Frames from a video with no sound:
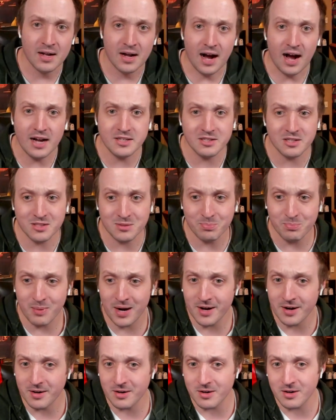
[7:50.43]
I just
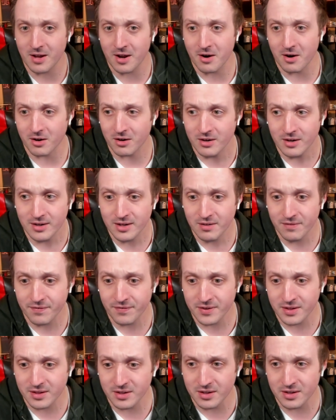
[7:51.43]
met her and I already
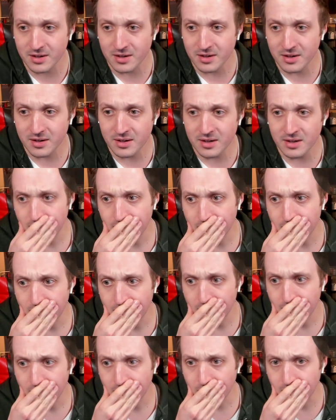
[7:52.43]
feel it.
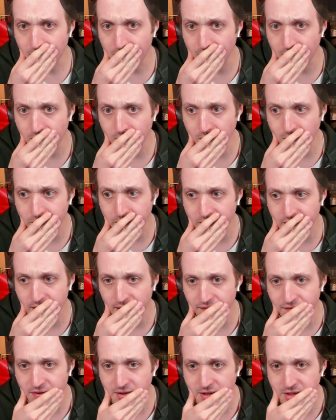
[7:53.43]
Oh, the
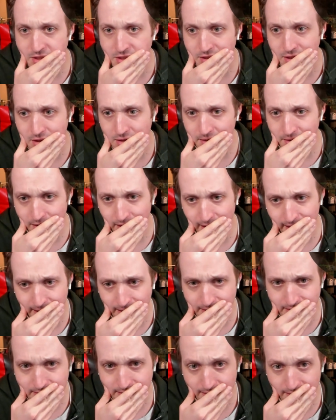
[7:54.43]
definition in their
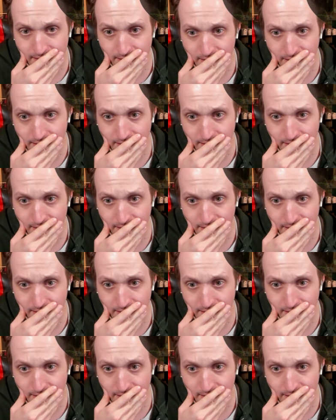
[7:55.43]
eyes.